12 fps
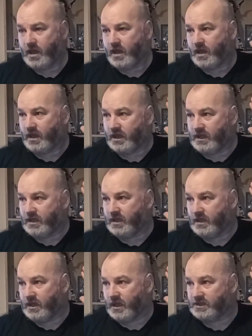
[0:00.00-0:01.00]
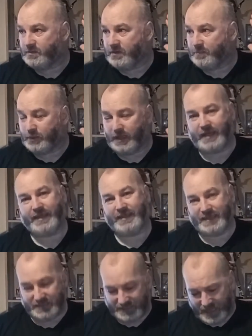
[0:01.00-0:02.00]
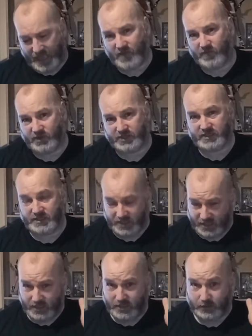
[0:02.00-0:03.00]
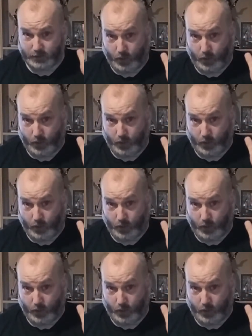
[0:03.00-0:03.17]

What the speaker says: He has been planning this ever since he